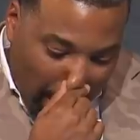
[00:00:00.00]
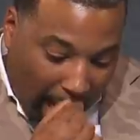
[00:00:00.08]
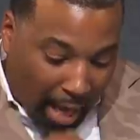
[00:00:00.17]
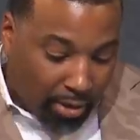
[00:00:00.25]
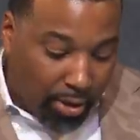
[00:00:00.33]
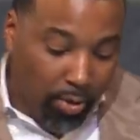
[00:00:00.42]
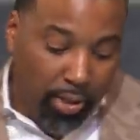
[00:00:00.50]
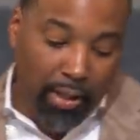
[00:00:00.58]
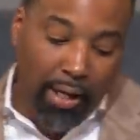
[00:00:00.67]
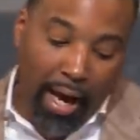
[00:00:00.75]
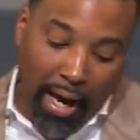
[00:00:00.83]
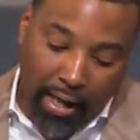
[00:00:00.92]
And so
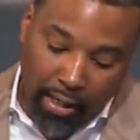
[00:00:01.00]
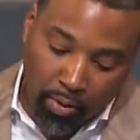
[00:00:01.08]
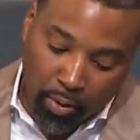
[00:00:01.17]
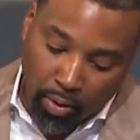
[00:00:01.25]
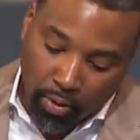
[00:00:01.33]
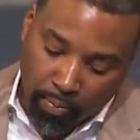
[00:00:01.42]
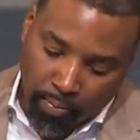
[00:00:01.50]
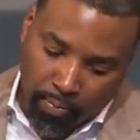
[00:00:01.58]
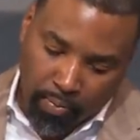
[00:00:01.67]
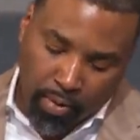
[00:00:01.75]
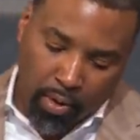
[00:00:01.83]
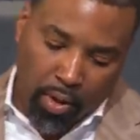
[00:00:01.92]
tonight,
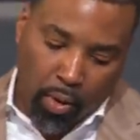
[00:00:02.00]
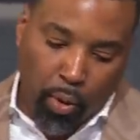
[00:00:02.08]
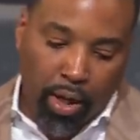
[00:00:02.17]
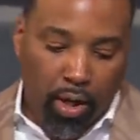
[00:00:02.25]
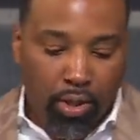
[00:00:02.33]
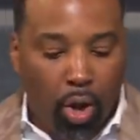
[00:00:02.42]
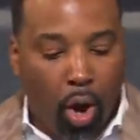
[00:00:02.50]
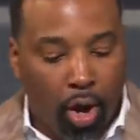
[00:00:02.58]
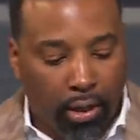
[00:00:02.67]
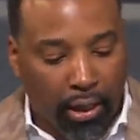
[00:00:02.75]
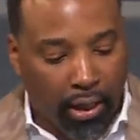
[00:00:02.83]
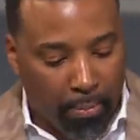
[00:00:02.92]
we are
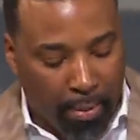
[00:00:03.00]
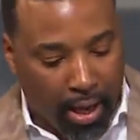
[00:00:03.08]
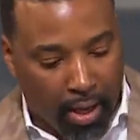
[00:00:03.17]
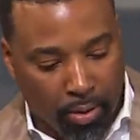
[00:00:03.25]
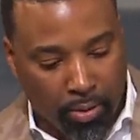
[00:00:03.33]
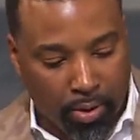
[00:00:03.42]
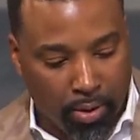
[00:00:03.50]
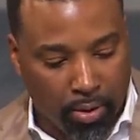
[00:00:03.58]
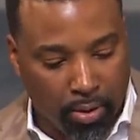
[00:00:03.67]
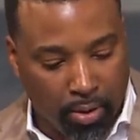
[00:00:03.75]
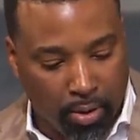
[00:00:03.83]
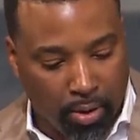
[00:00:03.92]
talking about,
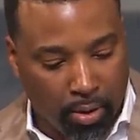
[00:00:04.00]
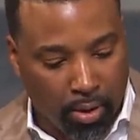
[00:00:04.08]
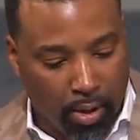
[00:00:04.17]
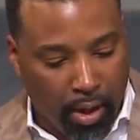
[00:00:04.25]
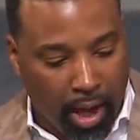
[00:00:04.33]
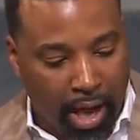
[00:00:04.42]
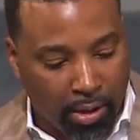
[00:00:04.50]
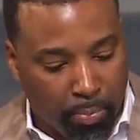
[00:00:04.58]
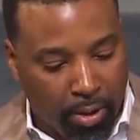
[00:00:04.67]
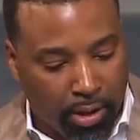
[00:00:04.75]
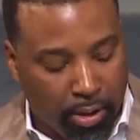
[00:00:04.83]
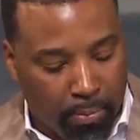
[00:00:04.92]
as
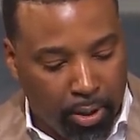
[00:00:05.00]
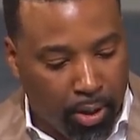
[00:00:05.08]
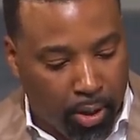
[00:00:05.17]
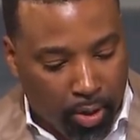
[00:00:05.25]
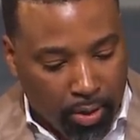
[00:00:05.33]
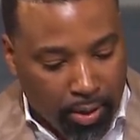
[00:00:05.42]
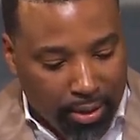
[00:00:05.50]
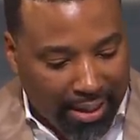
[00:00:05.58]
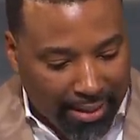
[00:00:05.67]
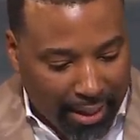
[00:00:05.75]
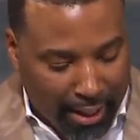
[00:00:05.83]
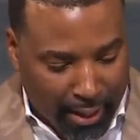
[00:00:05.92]
Bishop put it on
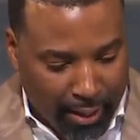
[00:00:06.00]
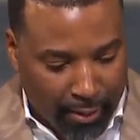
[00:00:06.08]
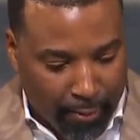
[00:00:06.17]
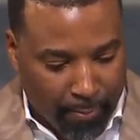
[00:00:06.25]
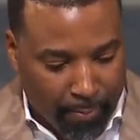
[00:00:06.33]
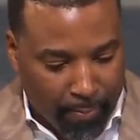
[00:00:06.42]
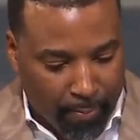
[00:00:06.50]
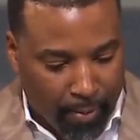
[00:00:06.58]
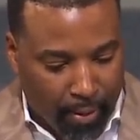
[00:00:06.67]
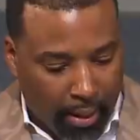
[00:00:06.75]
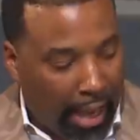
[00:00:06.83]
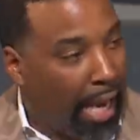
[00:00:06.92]
Sunday,
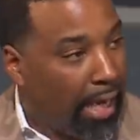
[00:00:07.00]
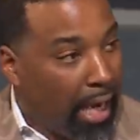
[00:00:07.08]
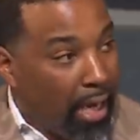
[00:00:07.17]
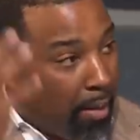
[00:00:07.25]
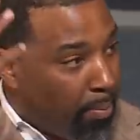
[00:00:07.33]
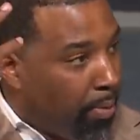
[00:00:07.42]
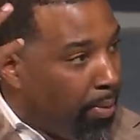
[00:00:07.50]
and up